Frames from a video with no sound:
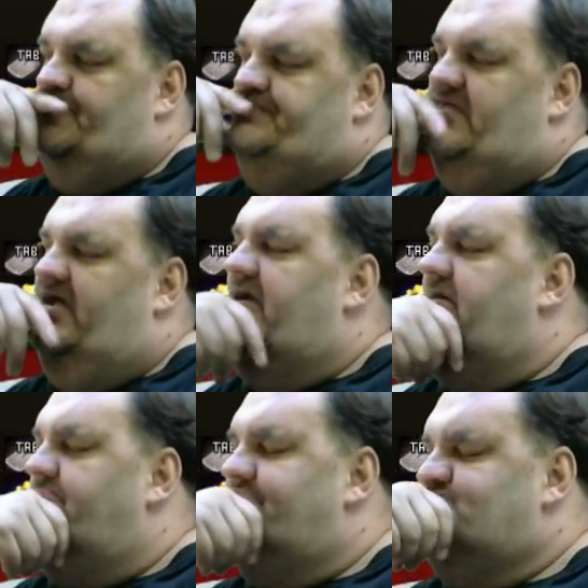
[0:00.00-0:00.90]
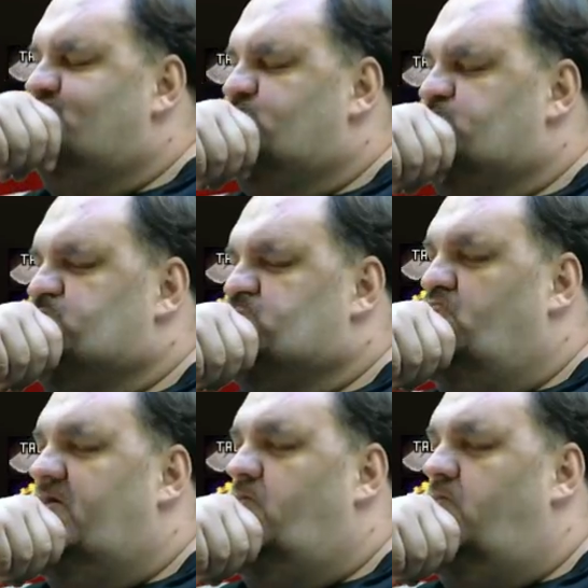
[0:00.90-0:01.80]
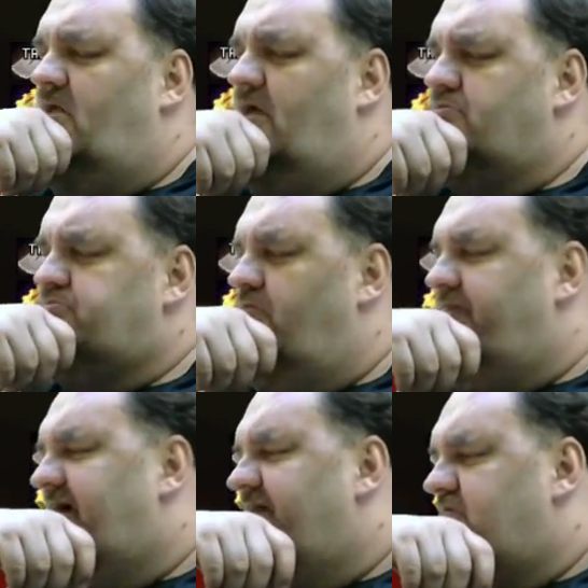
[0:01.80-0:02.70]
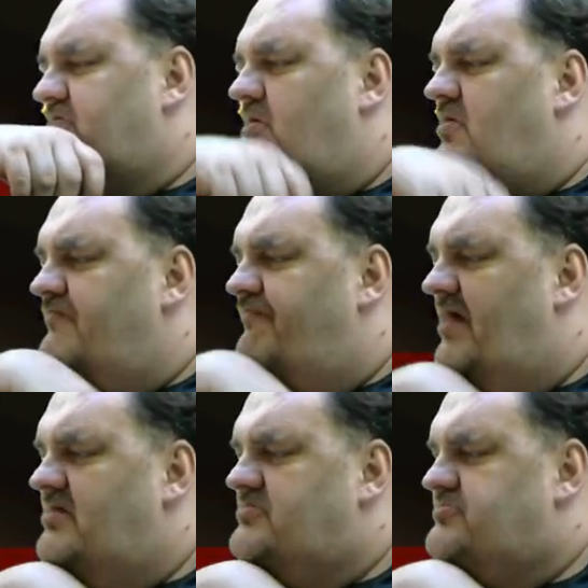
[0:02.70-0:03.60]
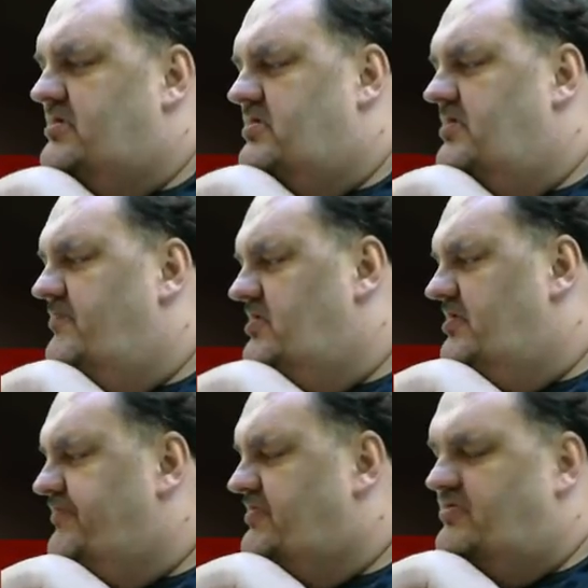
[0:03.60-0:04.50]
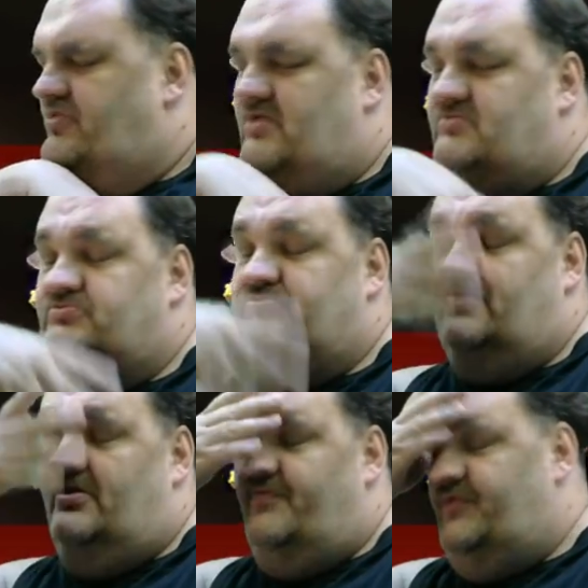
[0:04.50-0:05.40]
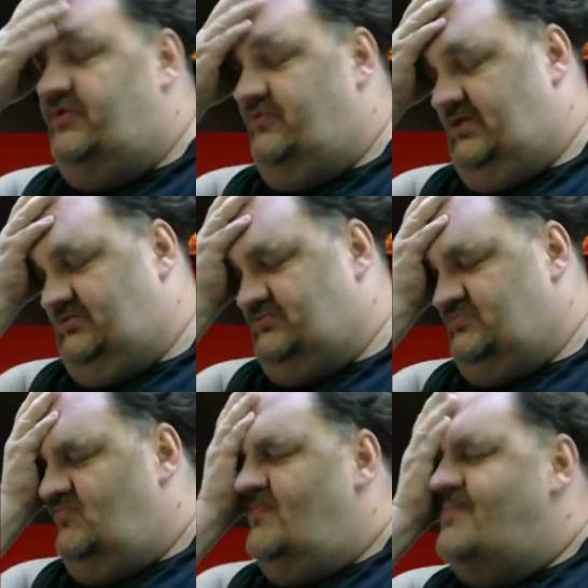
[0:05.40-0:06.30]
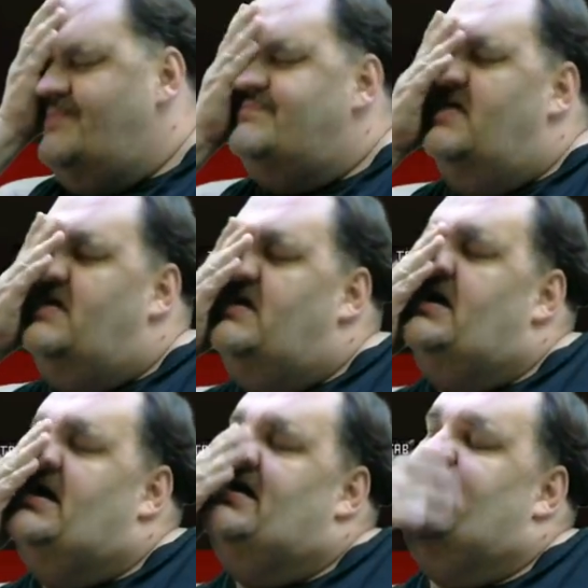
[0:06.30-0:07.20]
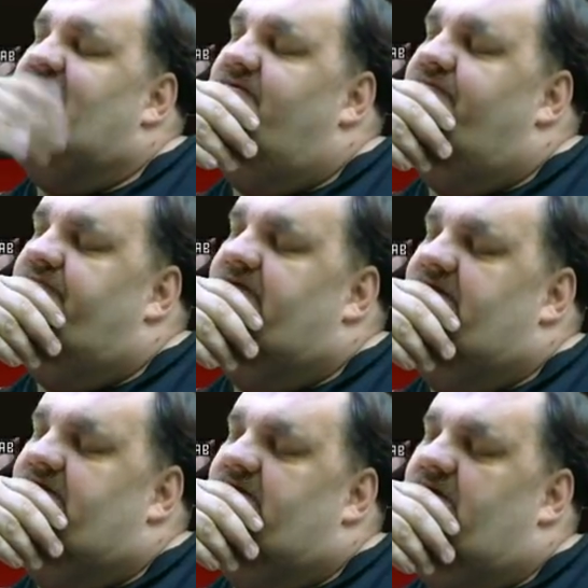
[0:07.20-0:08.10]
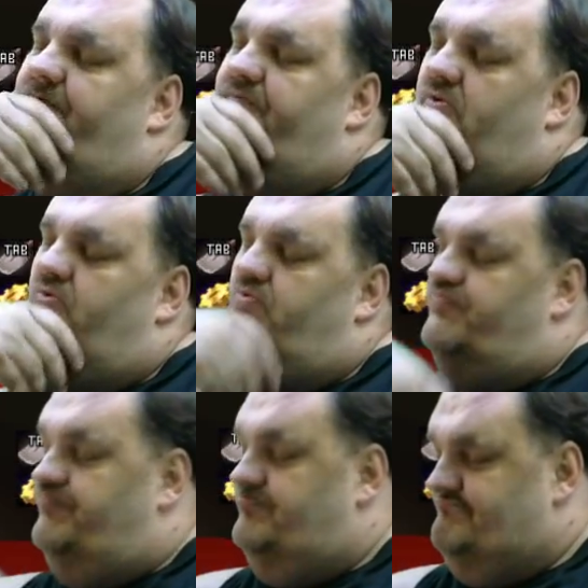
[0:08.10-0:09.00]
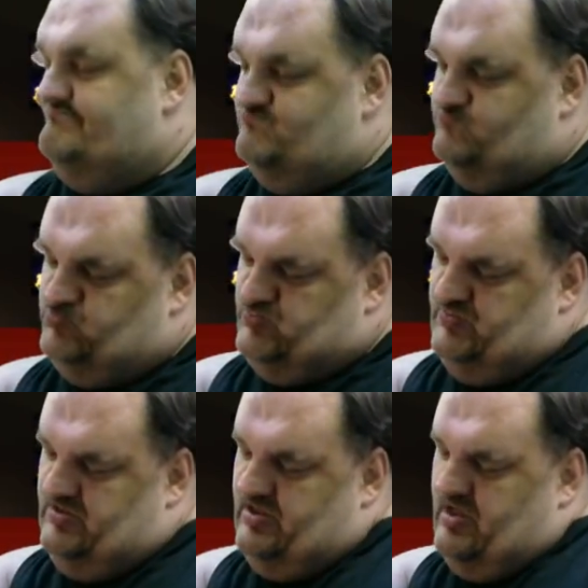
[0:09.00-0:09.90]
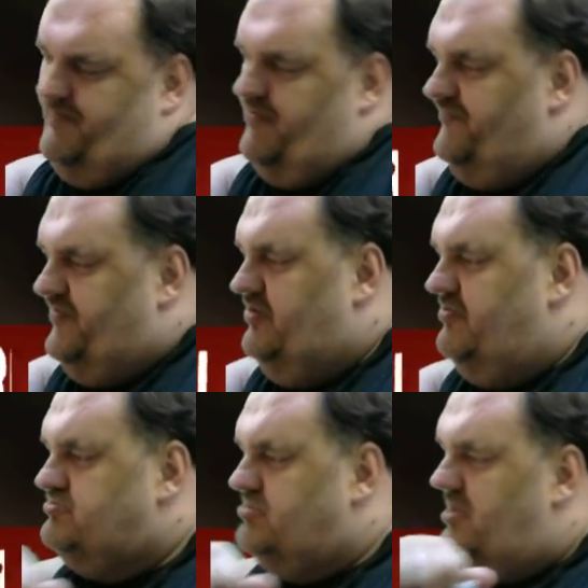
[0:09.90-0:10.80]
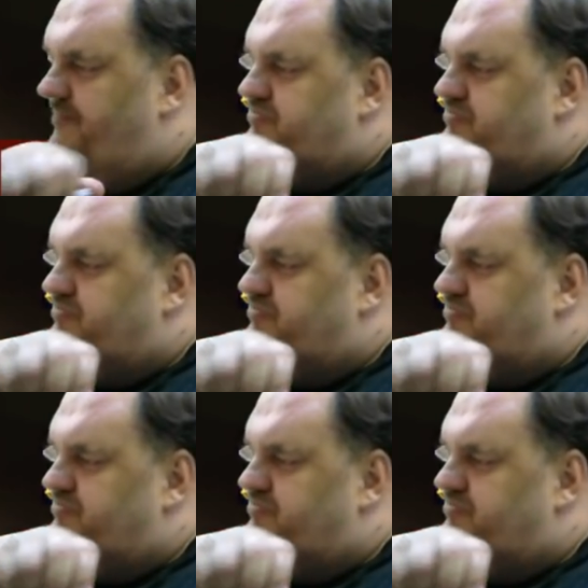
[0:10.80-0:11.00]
And we will also be having an unboxing coming up in the next few days. I have a couple viewers, a couple